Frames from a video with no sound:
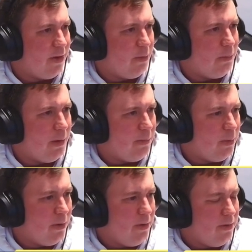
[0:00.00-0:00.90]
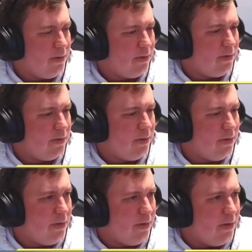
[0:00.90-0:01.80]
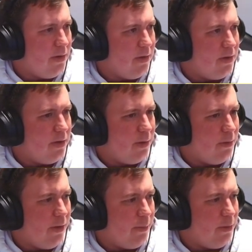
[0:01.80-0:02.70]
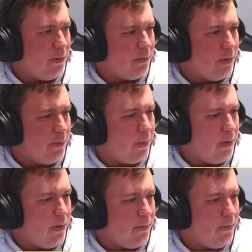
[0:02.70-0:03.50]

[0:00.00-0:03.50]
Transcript: don't pump one. Don't know why they wouldn't pump one.